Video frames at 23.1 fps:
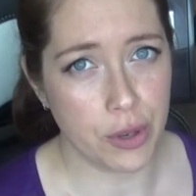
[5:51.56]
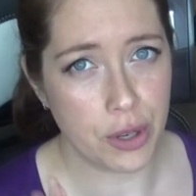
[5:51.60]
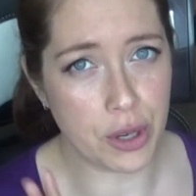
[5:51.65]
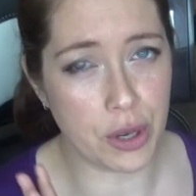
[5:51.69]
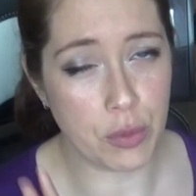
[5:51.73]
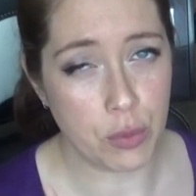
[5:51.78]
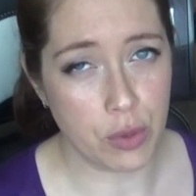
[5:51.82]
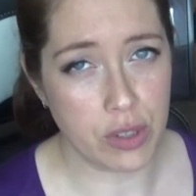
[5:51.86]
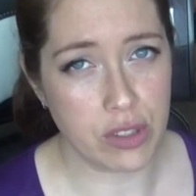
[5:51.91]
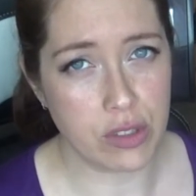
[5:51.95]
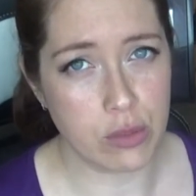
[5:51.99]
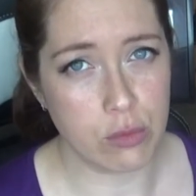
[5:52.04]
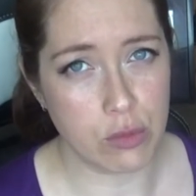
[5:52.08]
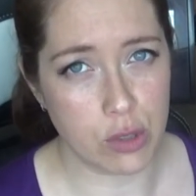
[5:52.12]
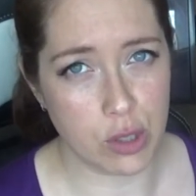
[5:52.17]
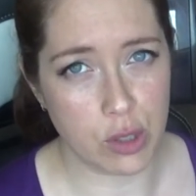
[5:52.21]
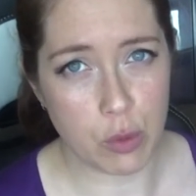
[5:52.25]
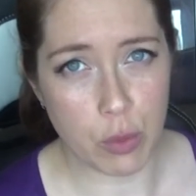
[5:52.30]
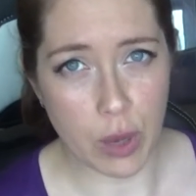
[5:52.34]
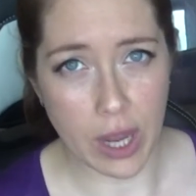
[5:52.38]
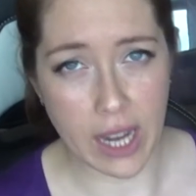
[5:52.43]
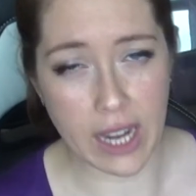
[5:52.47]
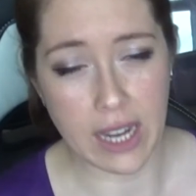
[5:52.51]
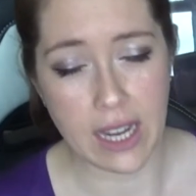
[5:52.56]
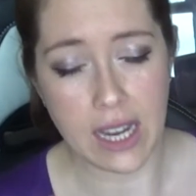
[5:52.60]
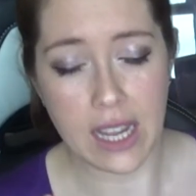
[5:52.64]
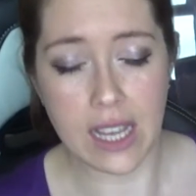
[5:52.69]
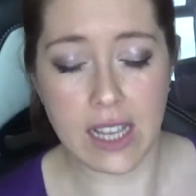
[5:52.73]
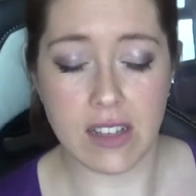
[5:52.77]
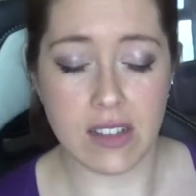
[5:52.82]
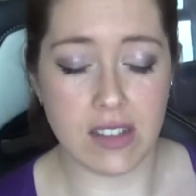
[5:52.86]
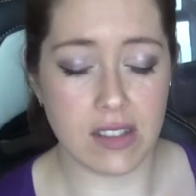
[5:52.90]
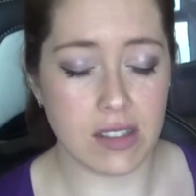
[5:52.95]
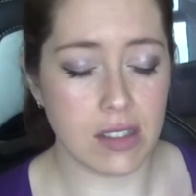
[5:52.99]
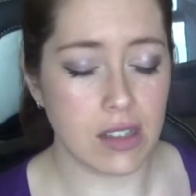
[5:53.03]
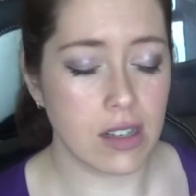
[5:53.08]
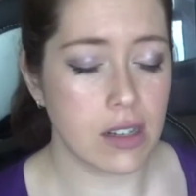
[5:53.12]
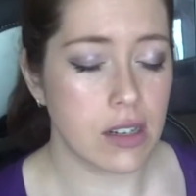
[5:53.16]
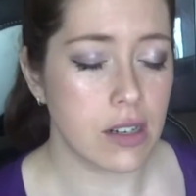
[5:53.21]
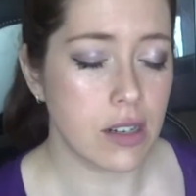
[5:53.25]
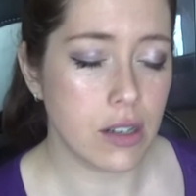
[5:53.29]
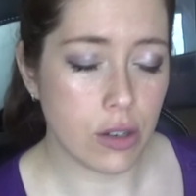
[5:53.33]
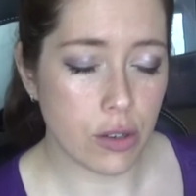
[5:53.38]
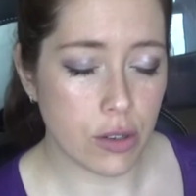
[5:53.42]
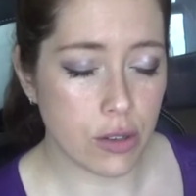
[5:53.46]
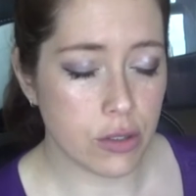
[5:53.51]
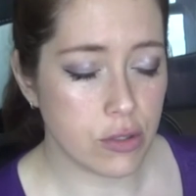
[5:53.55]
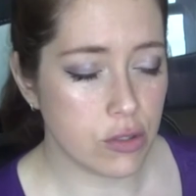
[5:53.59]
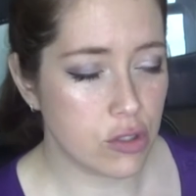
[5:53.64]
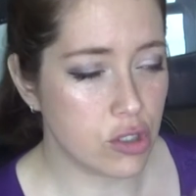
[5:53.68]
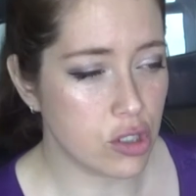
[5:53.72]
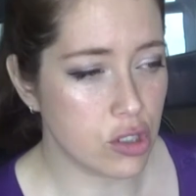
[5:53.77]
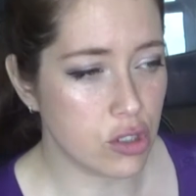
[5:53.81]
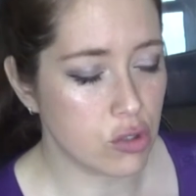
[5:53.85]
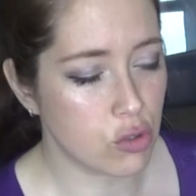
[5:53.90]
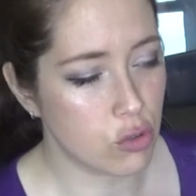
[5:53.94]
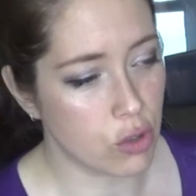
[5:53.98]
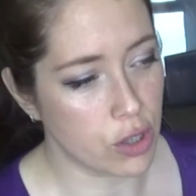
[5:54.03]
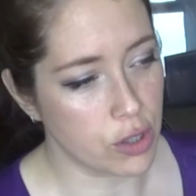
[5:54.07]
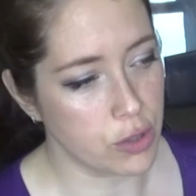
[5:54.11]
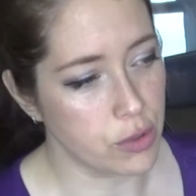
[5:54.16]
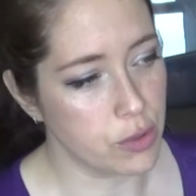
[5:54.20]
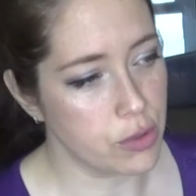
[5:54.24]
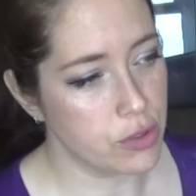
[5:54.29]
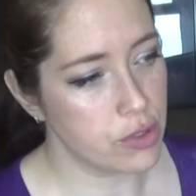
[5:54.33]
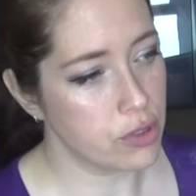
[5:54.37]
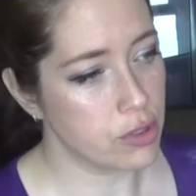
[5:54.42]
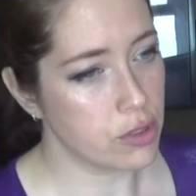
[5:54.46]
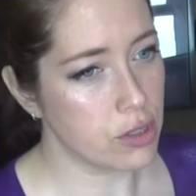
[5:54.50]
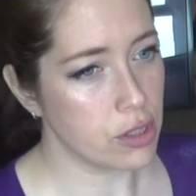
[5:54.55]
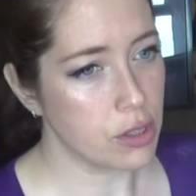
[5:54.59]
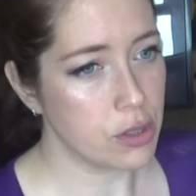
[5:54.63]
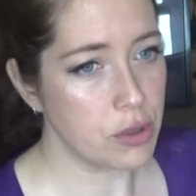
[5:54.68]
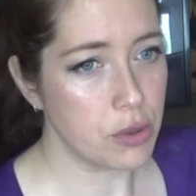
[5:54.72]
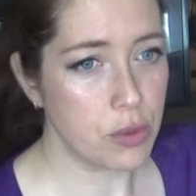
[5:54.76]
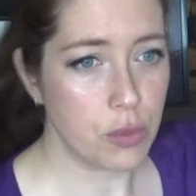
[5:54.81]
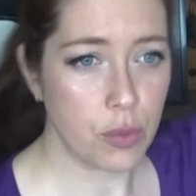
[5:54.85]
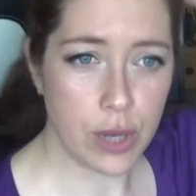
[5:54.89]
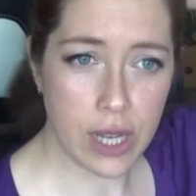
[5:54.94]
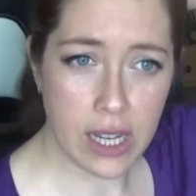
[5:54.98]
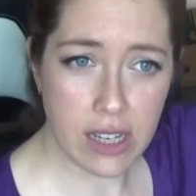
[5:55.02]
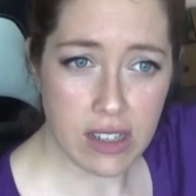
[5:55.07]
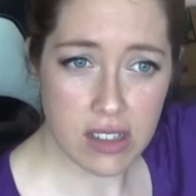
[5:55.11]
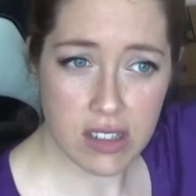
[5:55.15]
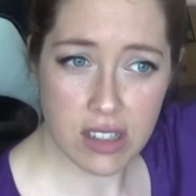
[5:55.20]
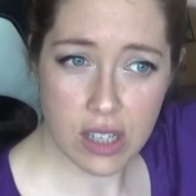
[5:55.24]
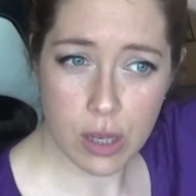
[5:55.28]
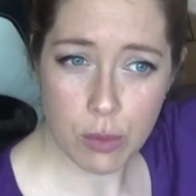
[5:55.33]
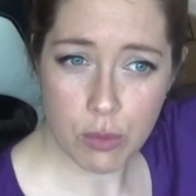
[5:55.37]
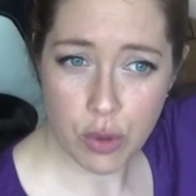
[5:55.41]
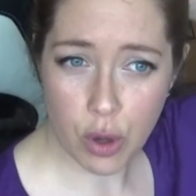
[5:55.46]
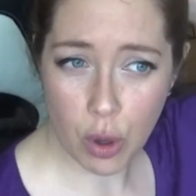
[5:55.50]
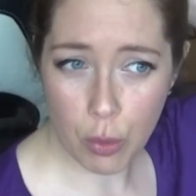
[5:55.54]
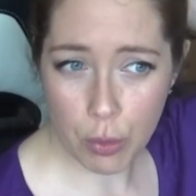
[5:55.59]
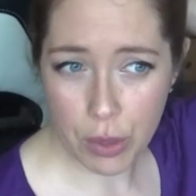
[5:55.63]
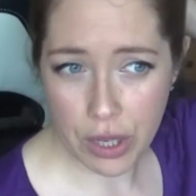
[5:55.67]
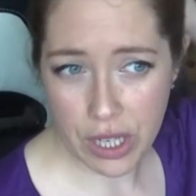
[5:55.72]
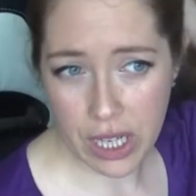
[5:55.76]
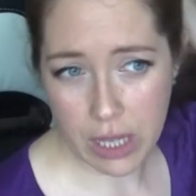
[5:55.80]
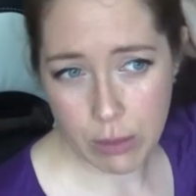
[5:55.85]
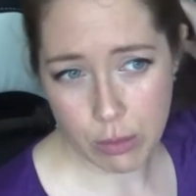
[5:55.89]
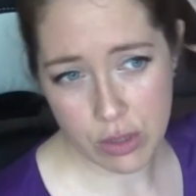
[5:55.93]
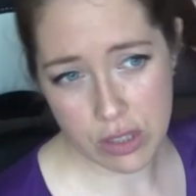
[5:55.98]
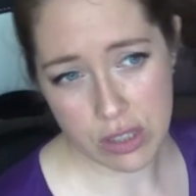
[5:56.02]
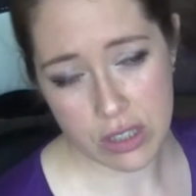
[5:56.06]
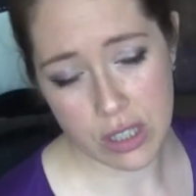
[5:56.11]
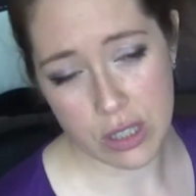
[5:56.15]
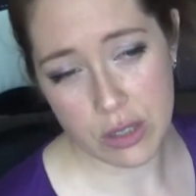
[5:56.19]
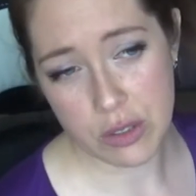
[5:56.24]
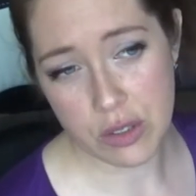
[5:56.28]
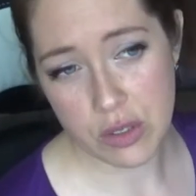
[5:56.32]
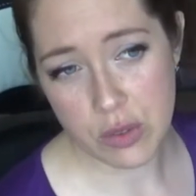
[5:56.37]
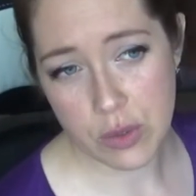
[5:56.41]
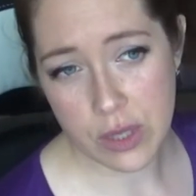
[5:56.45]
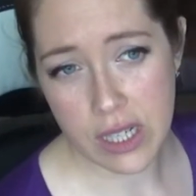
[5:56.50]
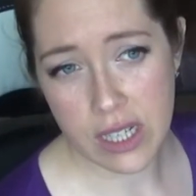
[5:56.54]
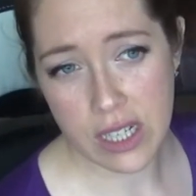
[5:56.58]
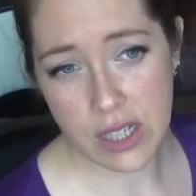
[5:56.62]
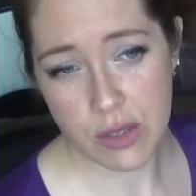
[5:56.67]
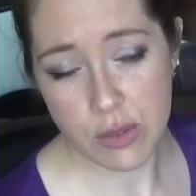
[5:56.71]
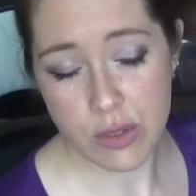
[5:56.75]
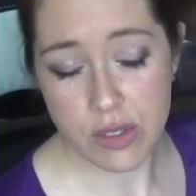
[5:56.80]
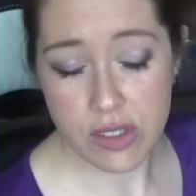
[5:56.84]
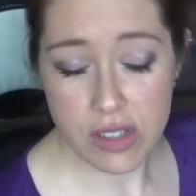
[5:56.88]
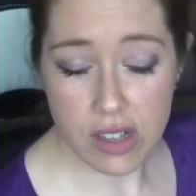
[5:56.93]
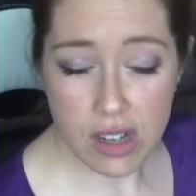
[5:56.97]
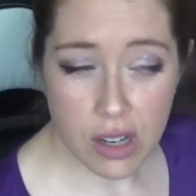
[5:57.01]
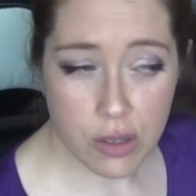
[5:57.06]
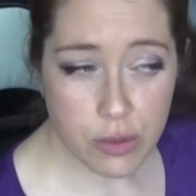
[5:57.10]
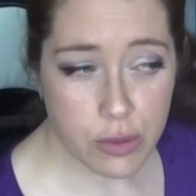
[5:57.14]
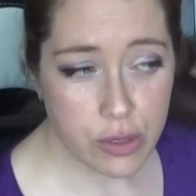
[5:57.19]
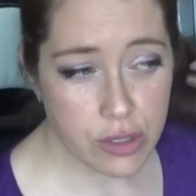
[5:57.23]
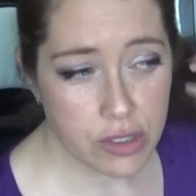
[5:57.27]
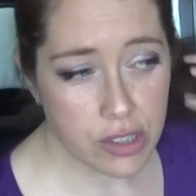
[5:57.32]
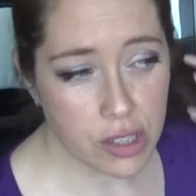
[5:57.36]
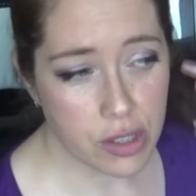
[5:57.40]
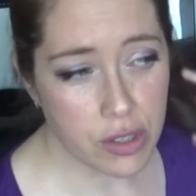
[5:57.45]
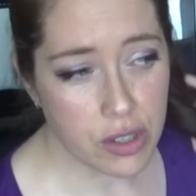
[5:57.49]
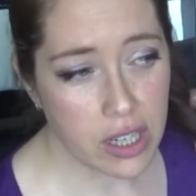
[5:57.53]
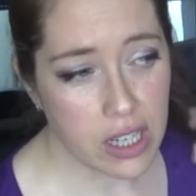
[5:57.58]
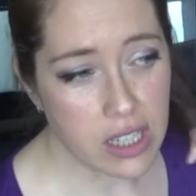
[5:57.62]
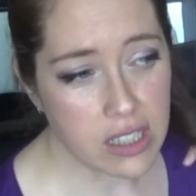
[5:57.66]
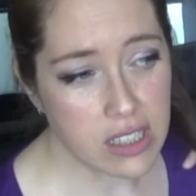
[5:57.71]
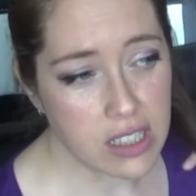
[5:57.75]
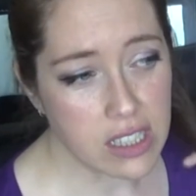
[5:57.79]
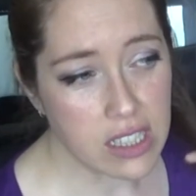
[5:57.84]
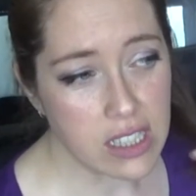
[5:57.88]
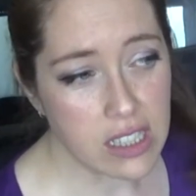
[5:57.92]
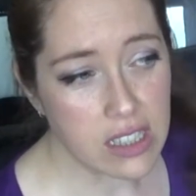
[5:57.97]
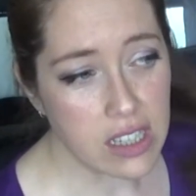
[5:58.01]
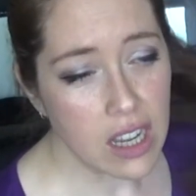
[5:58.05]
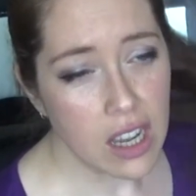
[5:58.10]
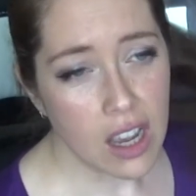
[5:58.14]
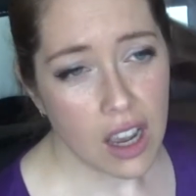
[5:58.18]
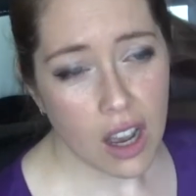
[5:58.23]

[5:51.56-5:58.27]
wisdom tooth pain is just gross. So we ended up not being able to go to it, and I was so gutted.